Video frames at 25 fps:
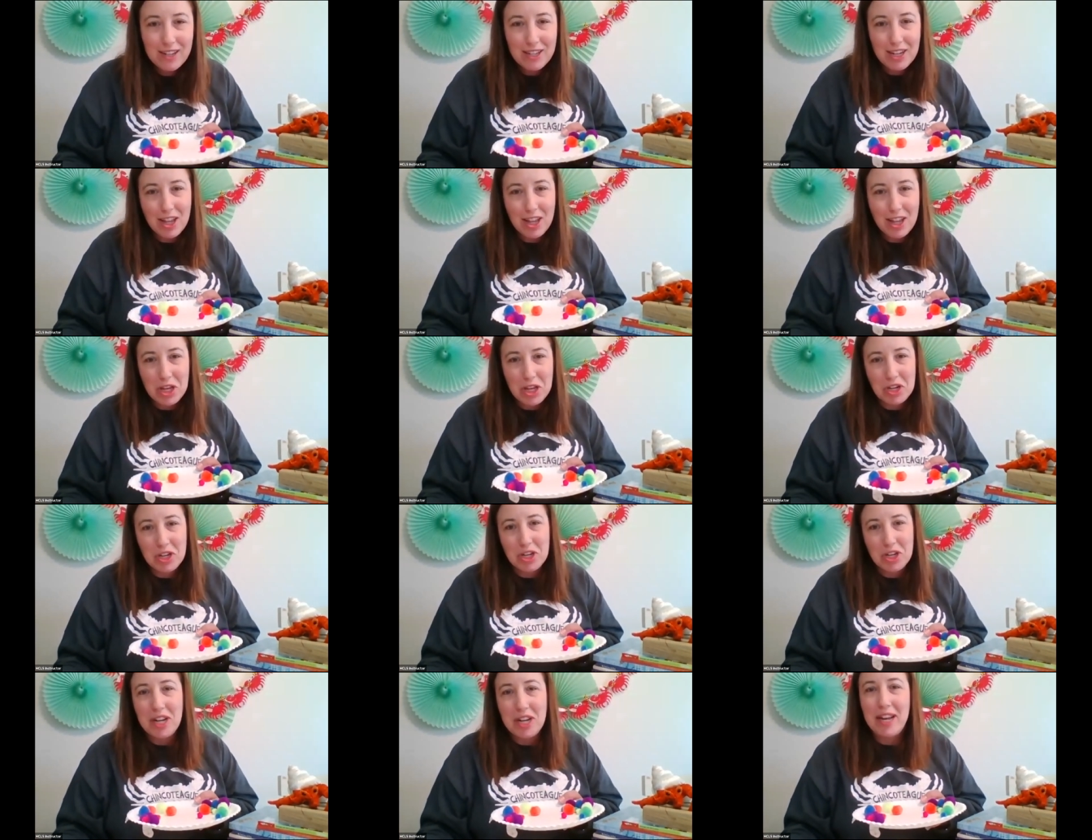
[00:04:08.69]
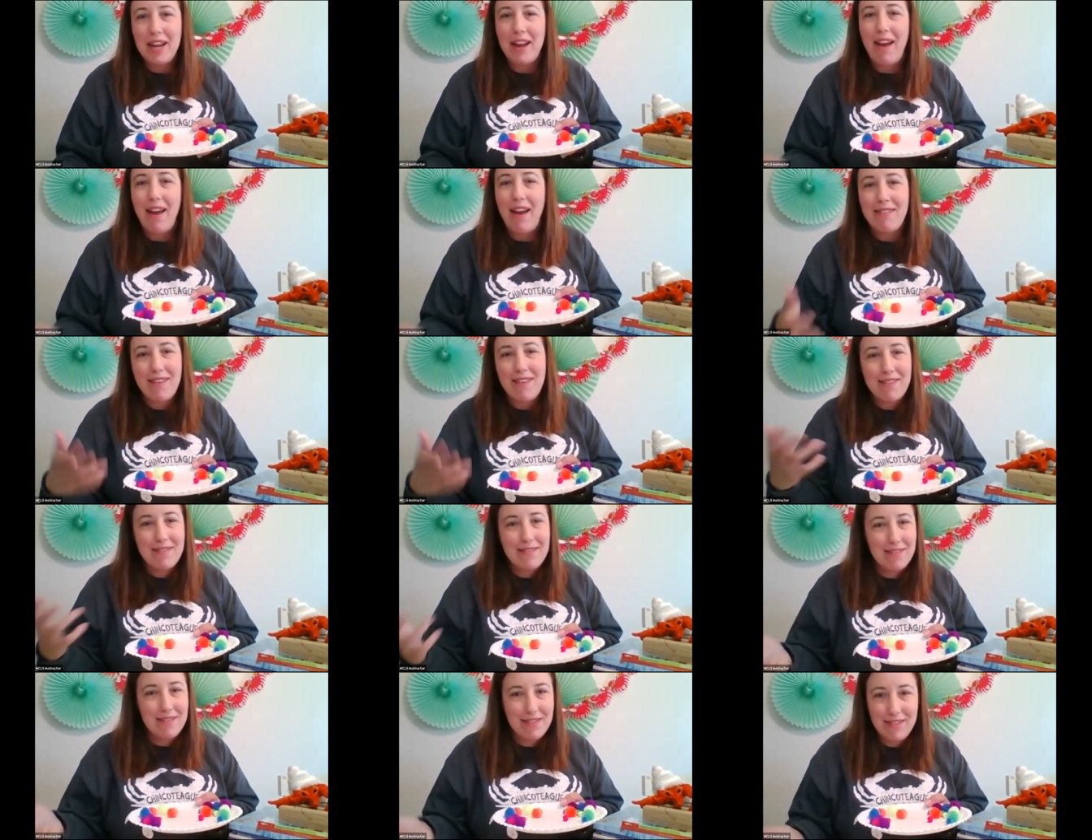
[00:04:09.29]
to 30 and
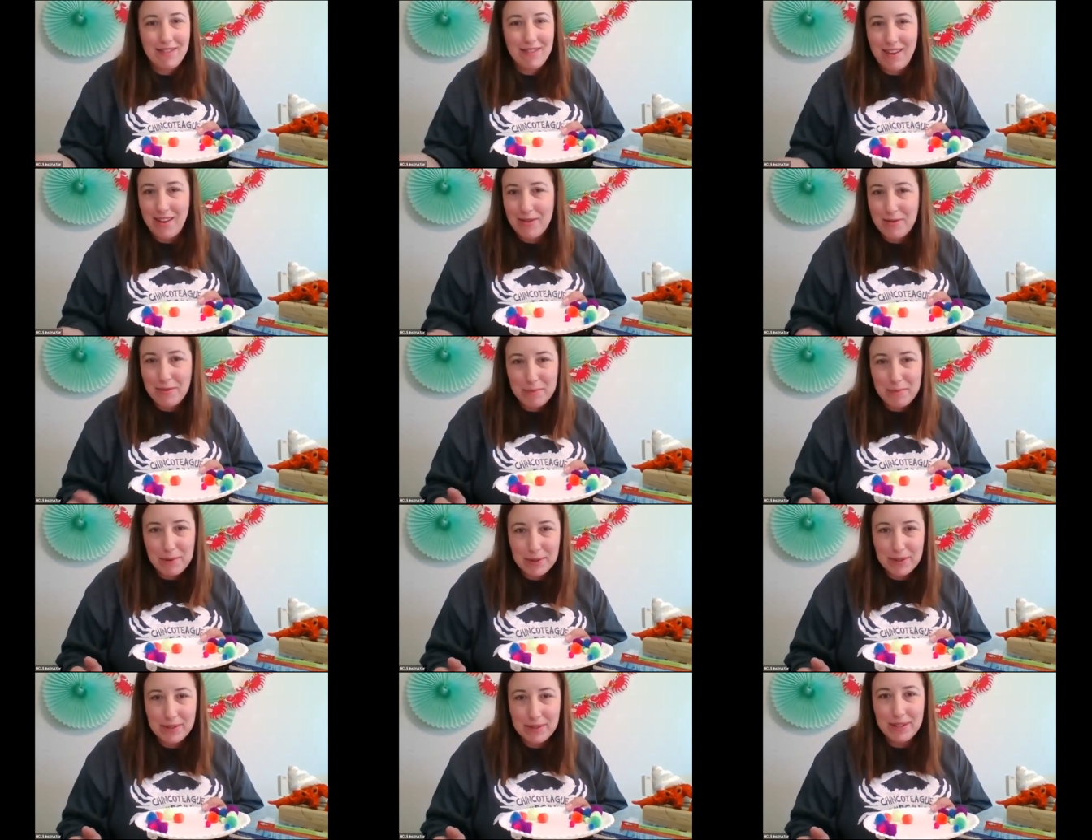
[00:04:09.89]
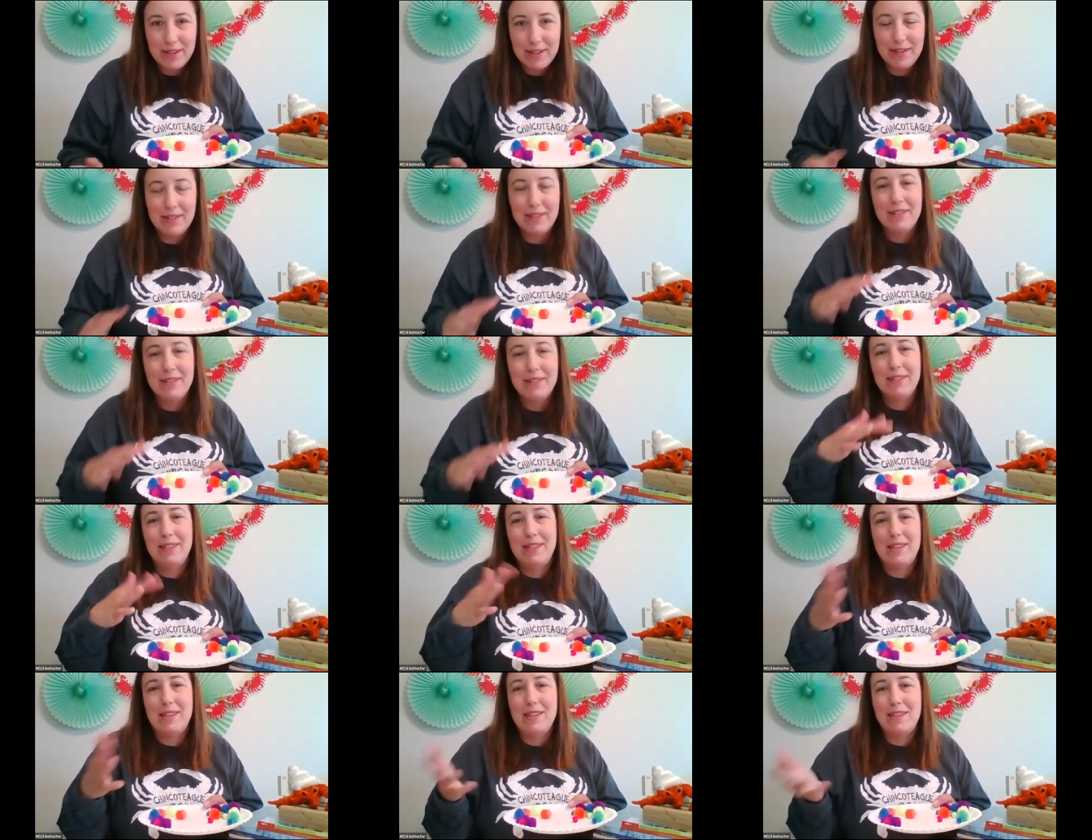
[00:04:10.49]
then the other person
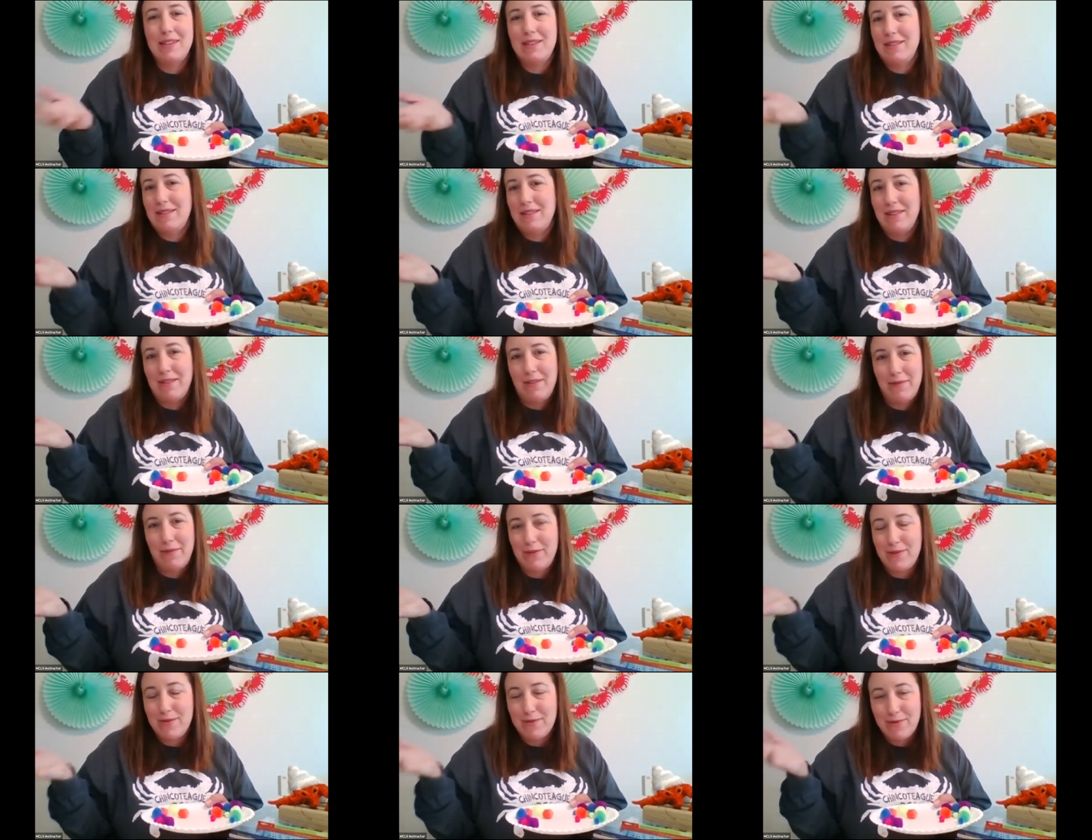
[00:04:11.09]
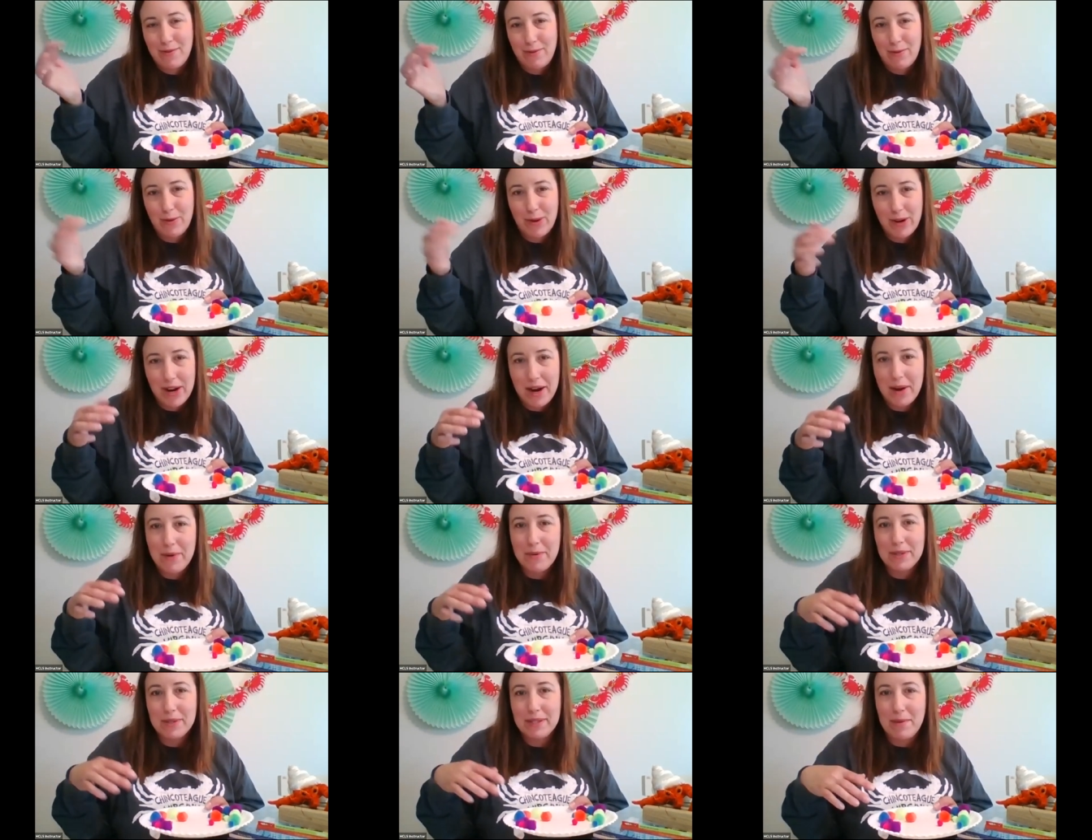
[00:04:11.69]
see if you're
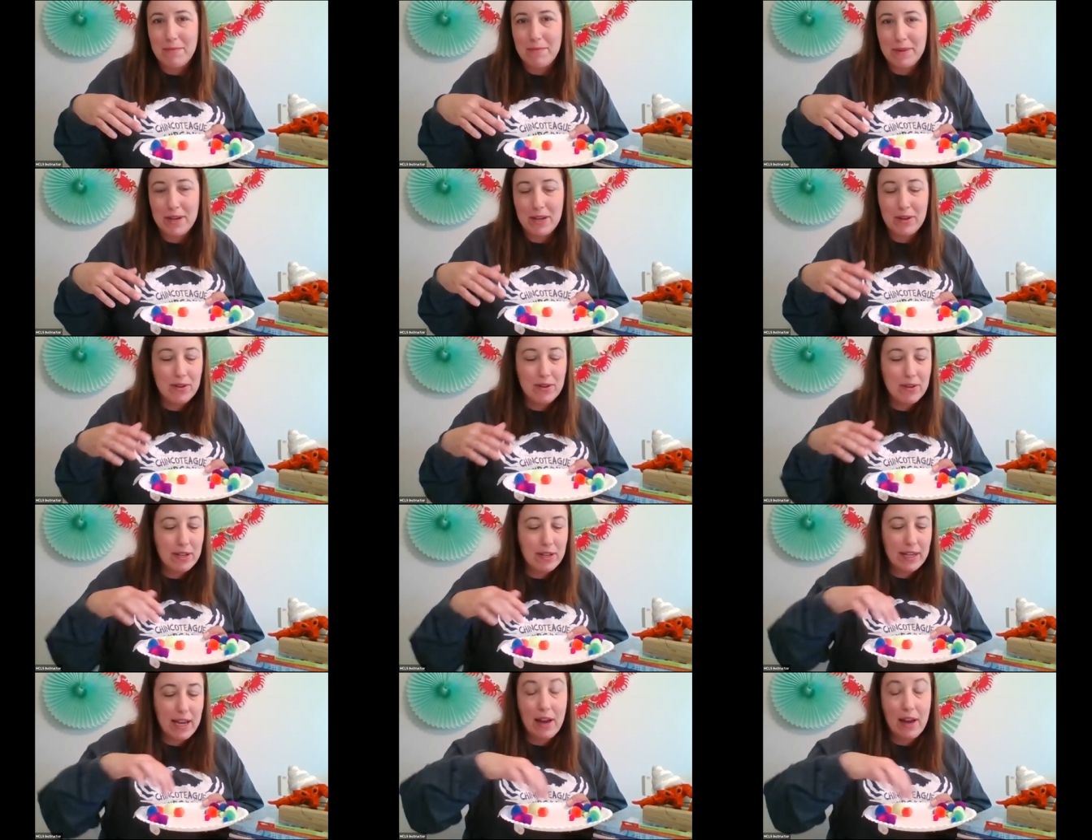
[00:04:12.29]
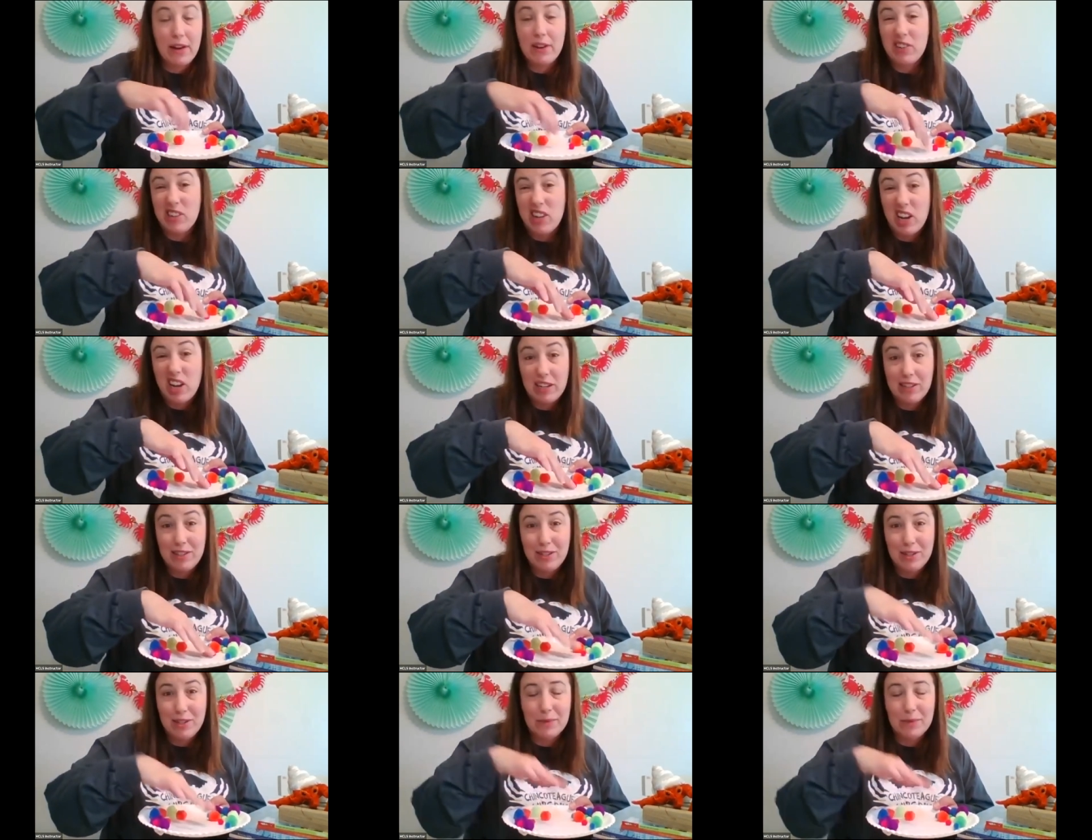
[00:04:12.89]
working with somebody or you can count your
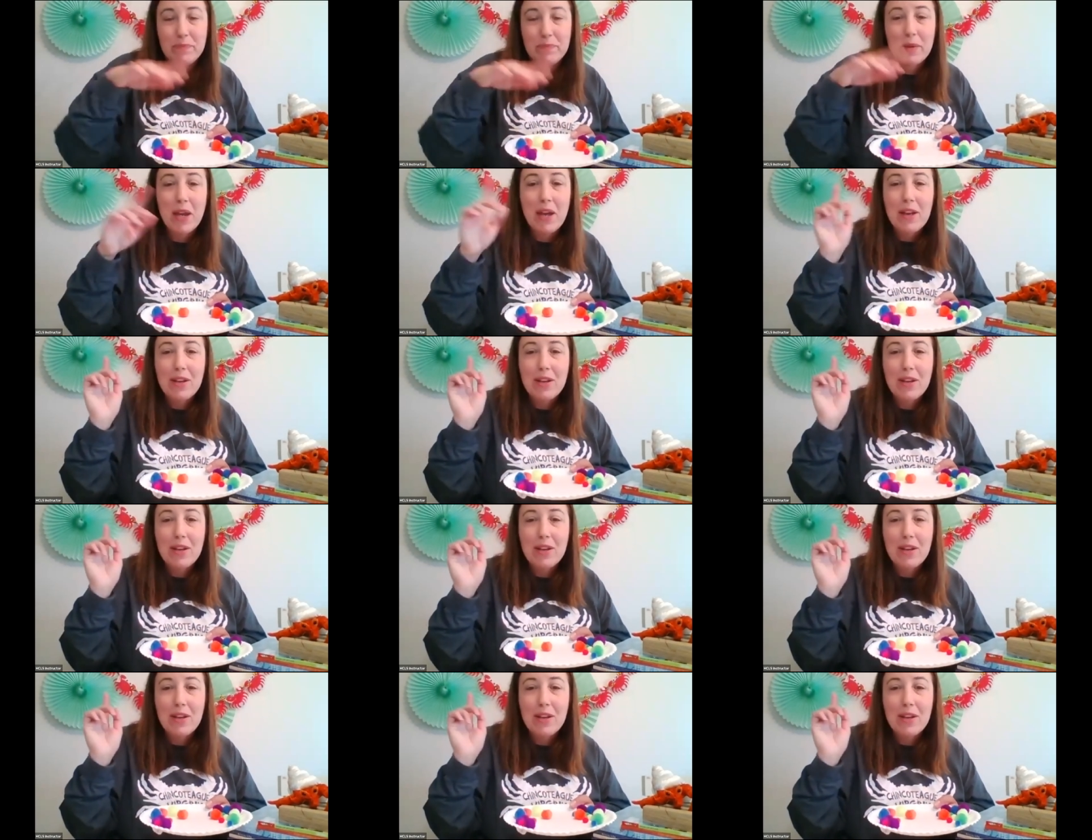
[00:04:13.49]
head too.